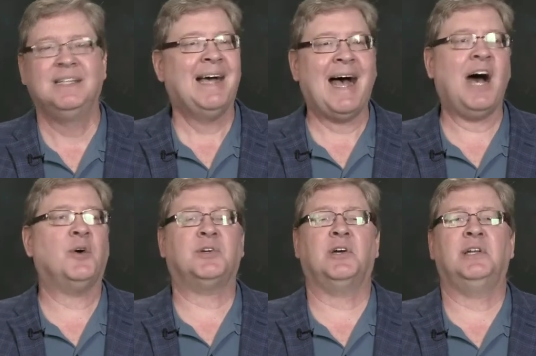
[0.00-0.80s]

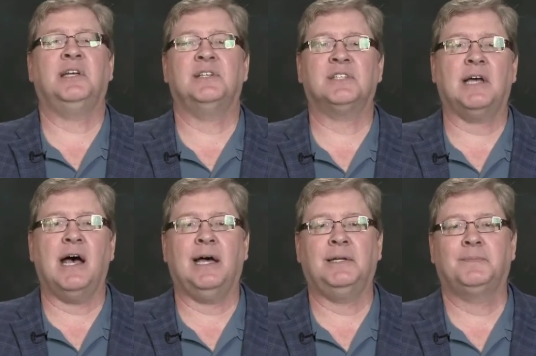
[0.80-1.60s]
How good is
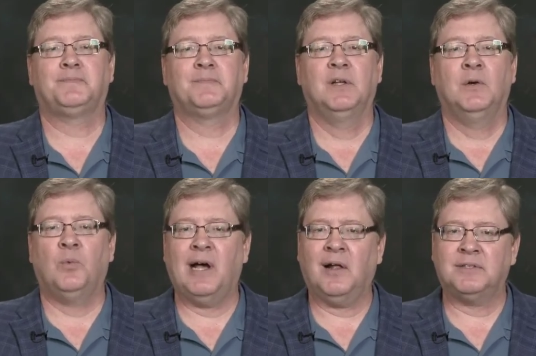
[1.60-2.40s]
God?
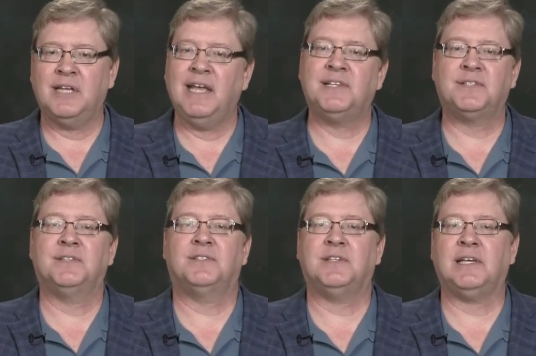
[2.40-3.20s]
Well, taste
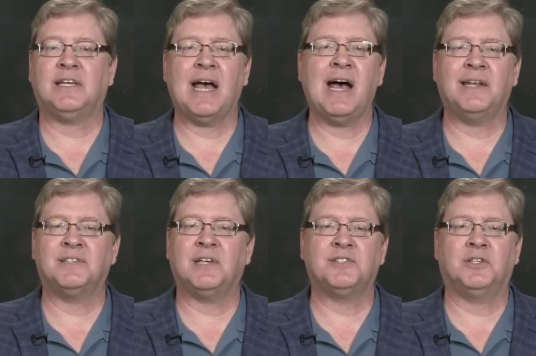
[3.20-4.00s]
and see. God
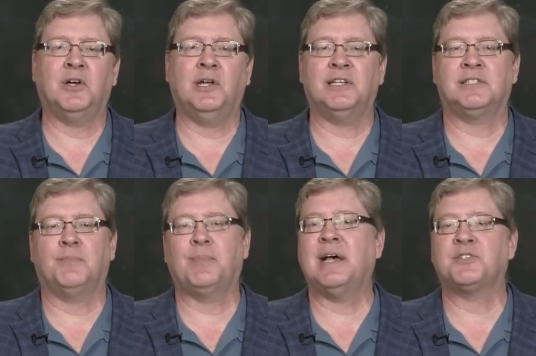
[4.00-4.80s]
is as good as the
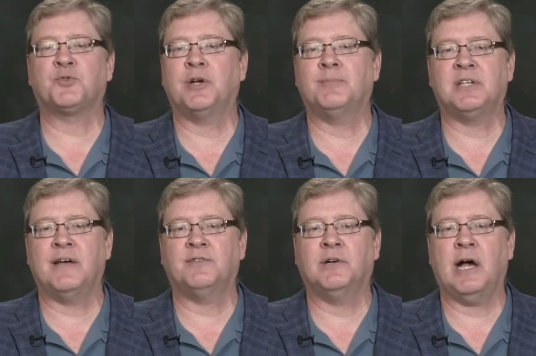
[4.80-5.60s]
best ribs
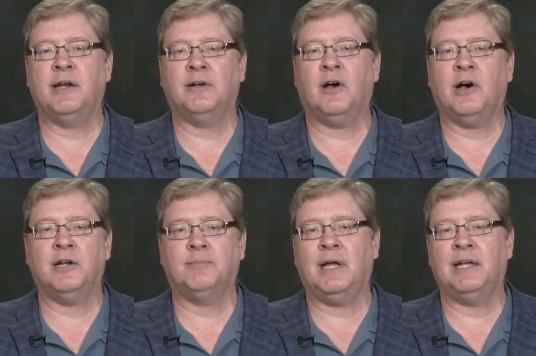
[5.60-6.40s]
ever on an
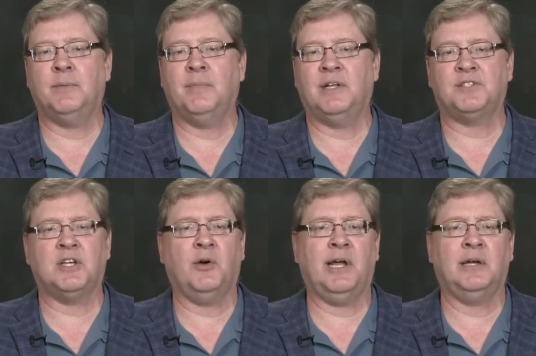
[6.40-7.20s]
autumn night in
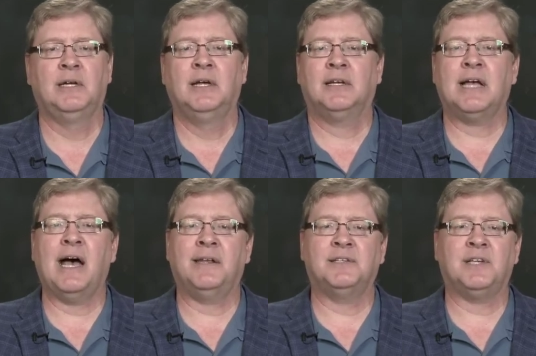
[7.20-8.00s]
Minnesota.
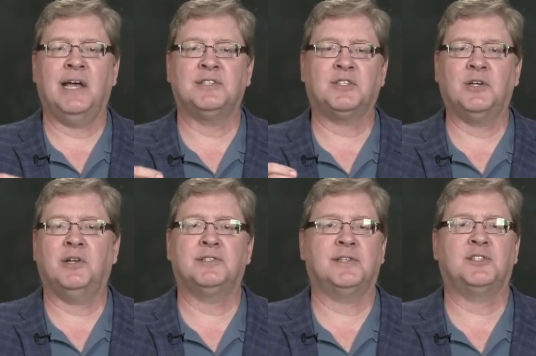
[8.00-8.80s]
God is as
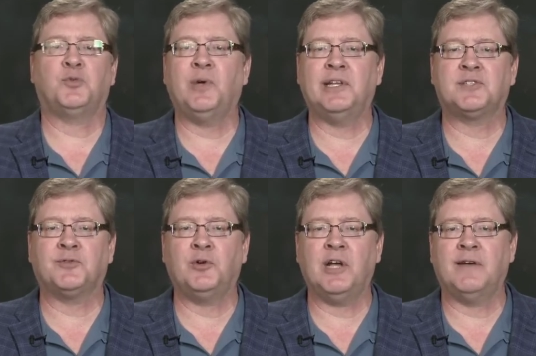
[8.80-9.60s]
good as the sweetest
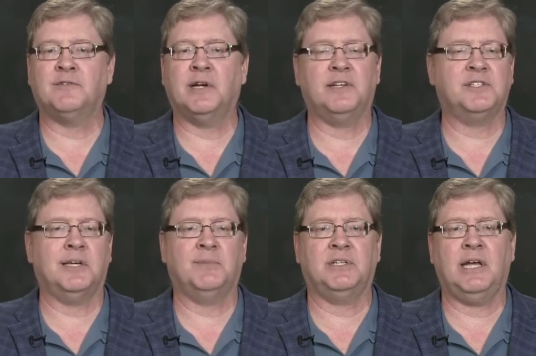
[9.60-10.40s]
fruit ever on a
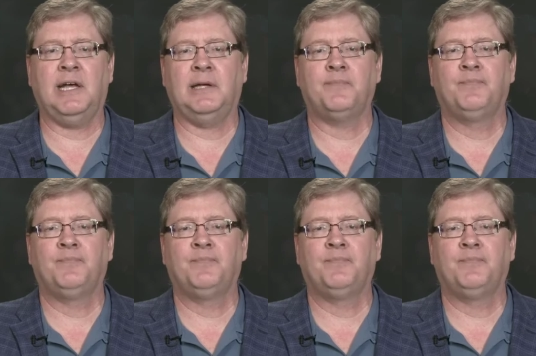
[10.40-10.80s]
summer day.